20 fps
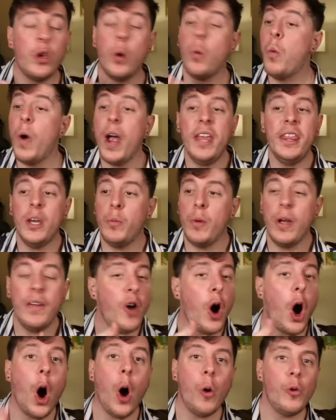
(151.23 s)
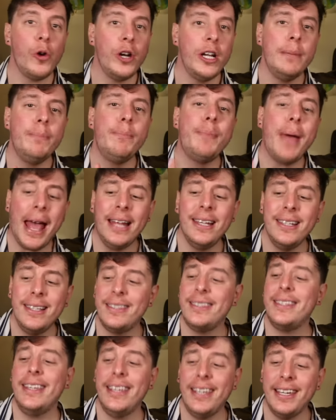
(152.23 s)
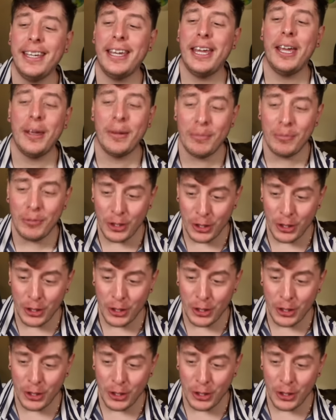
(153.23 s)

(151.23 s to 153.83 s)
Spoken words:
the way that we've already been seeing him